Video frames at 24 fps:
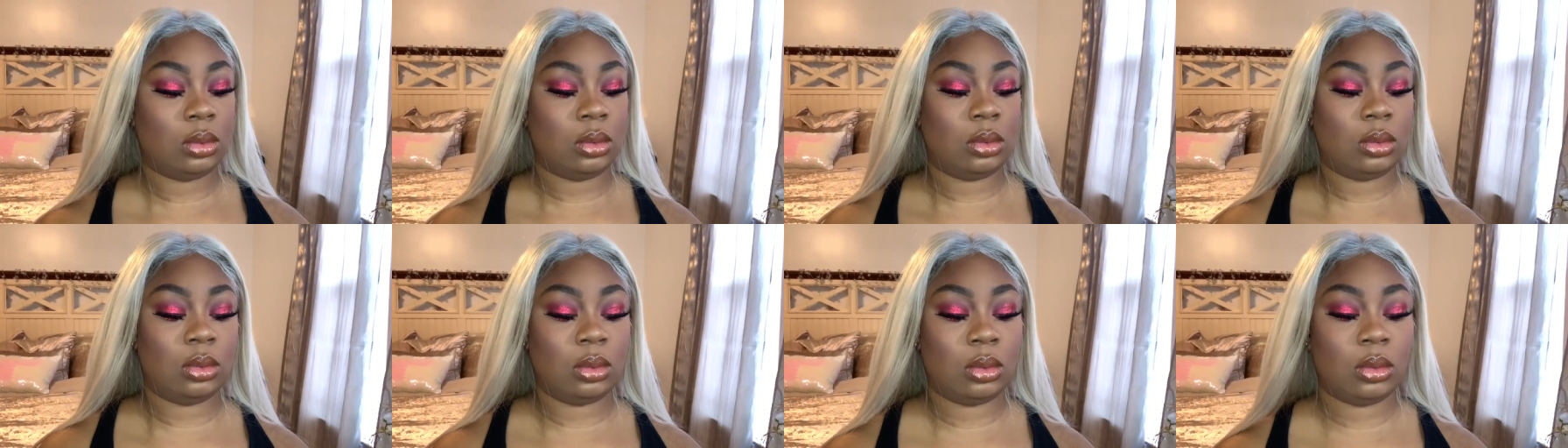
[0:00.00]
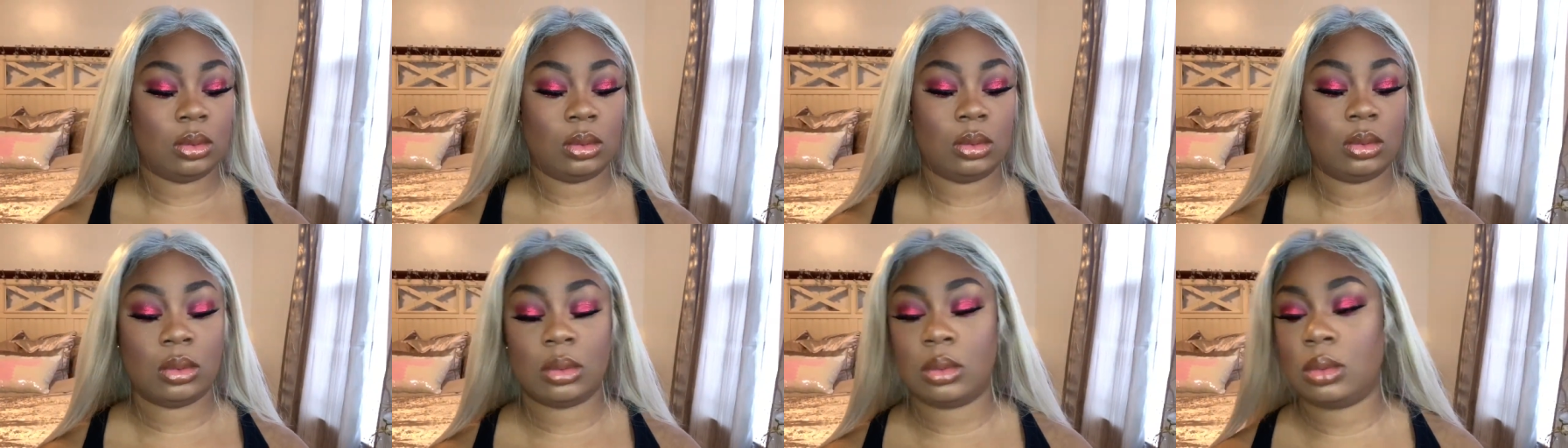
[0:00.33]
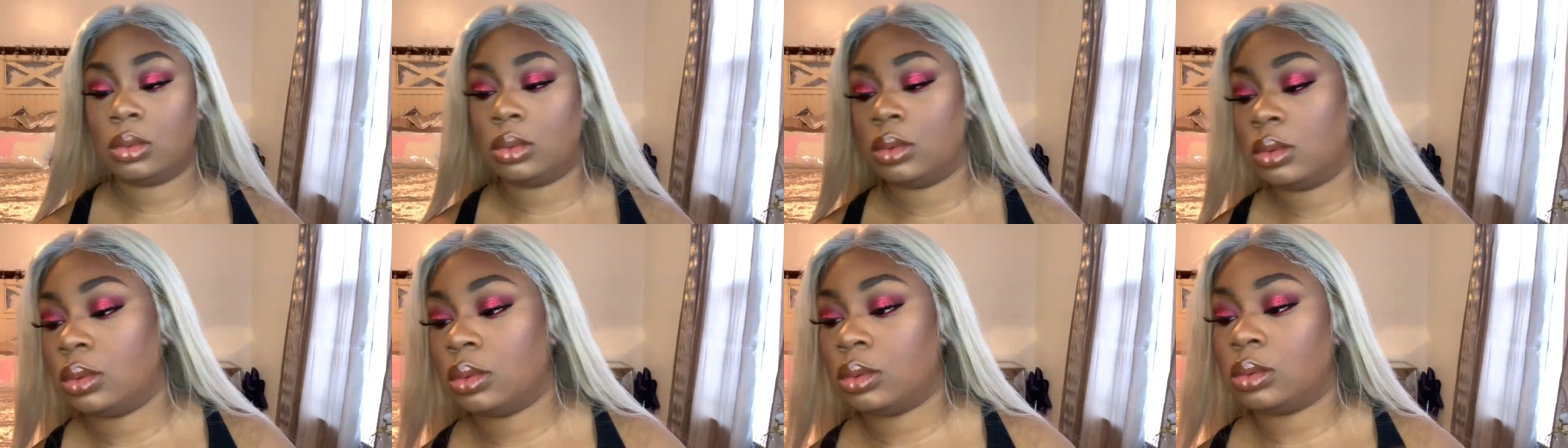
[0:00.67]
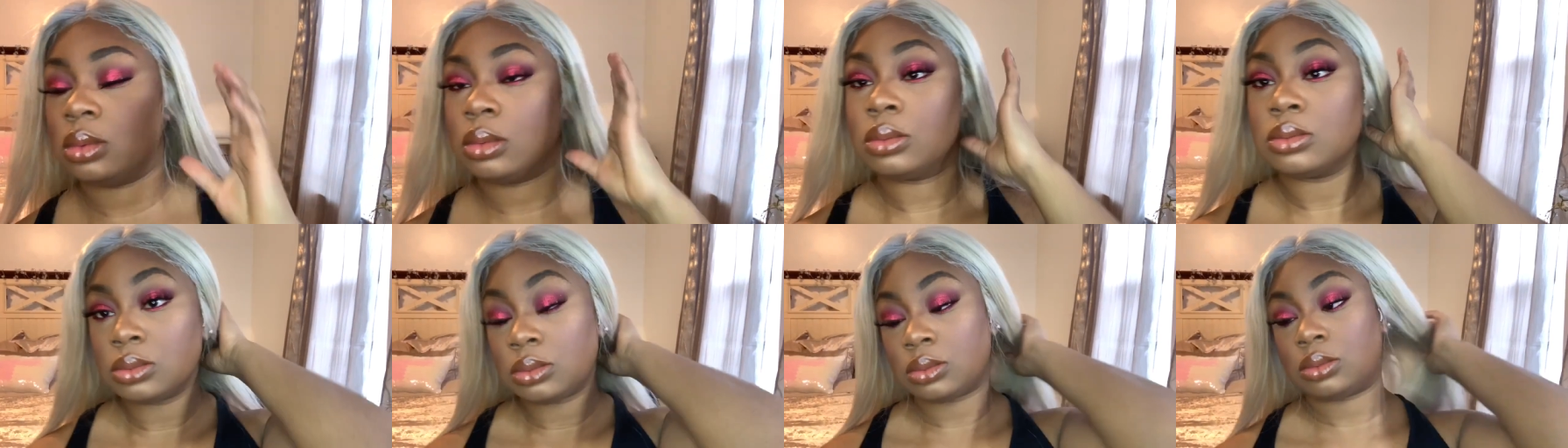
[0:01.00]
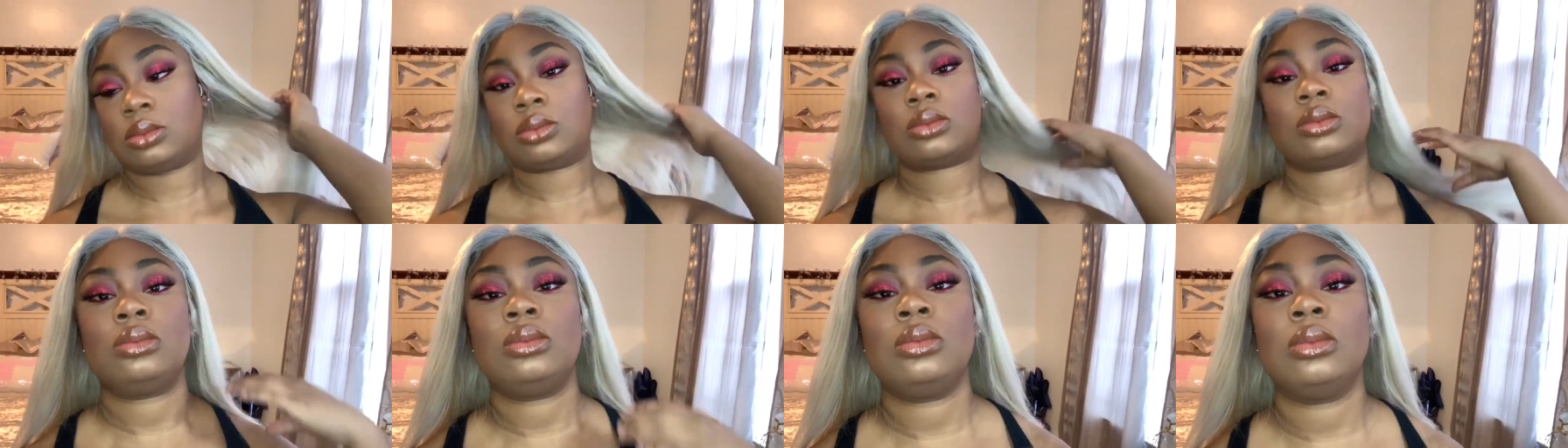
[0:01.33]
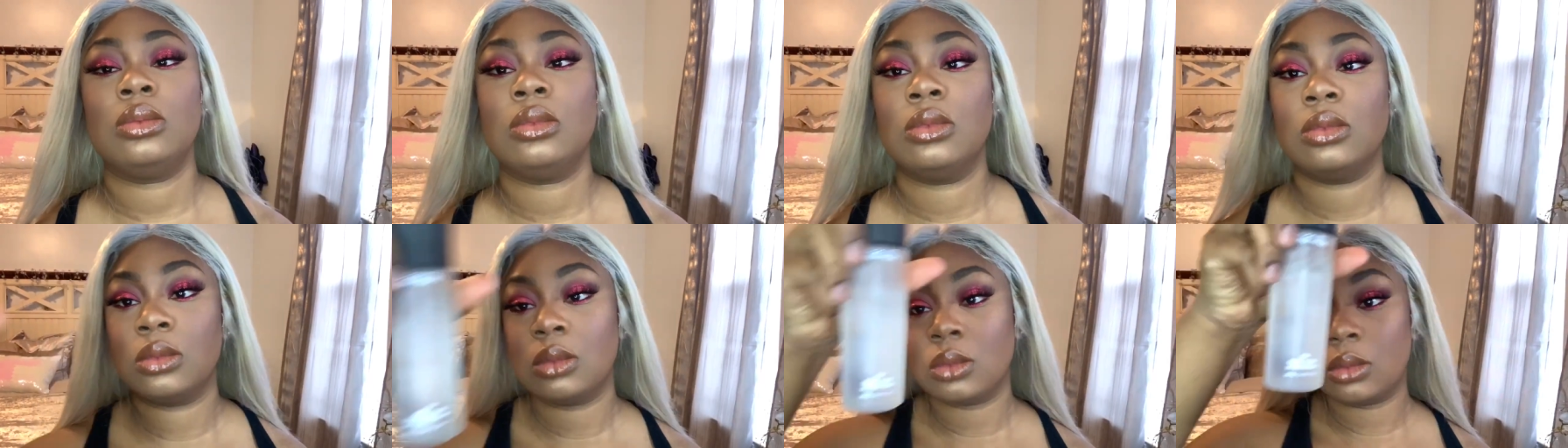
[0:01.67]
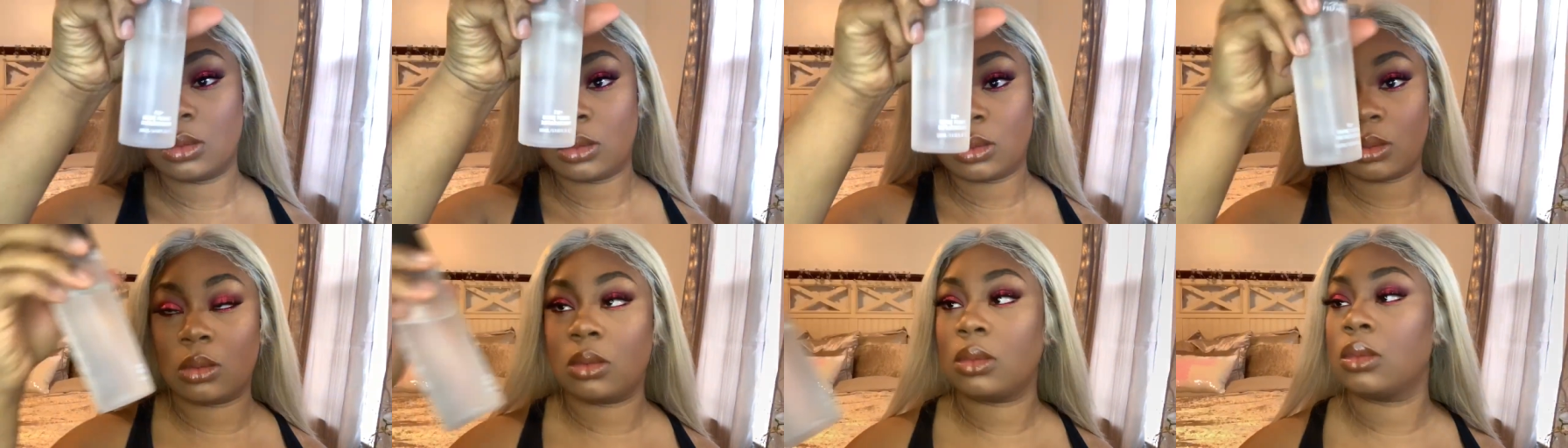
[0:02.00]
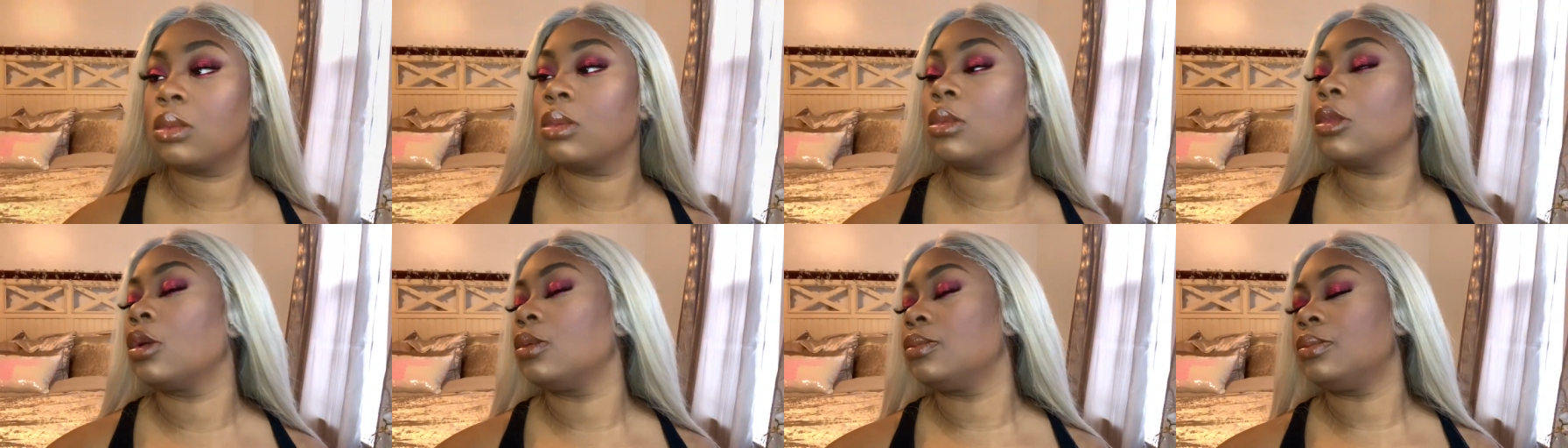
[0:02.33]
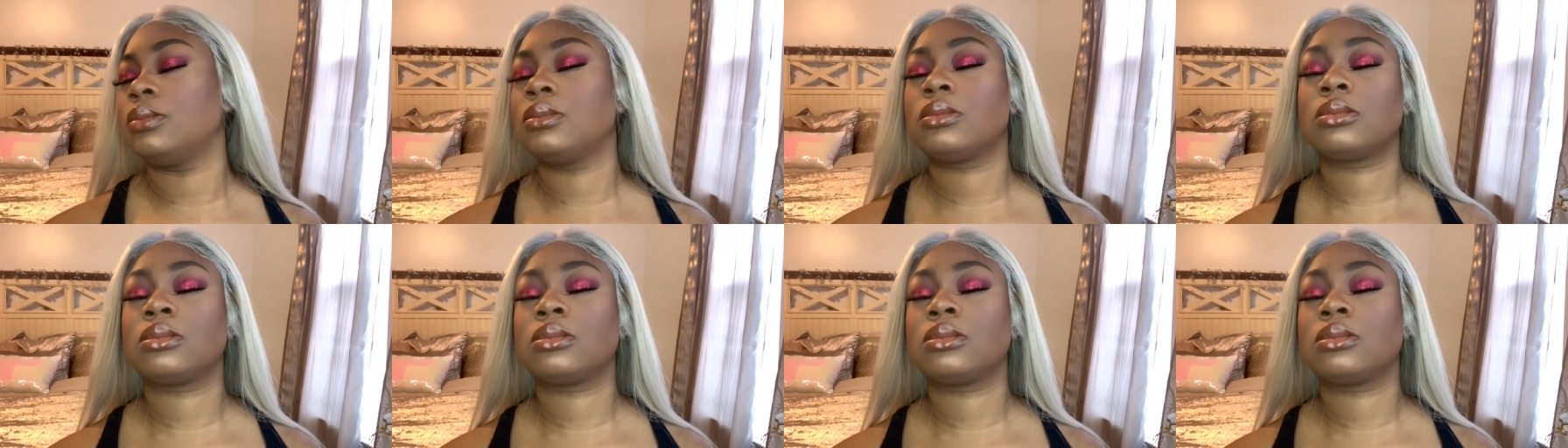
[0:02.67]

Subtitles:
I absolutely love the way it came out. I